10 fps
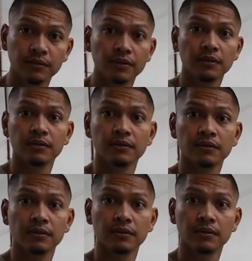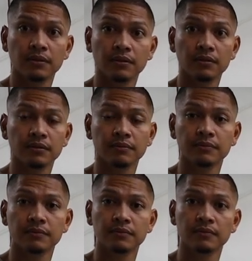Yeah, I think the
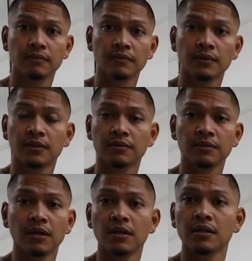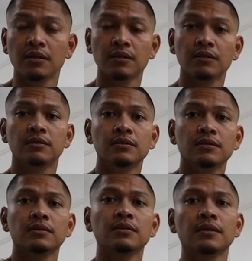last video was
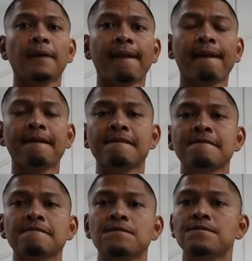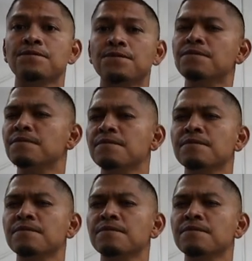for the oil pan.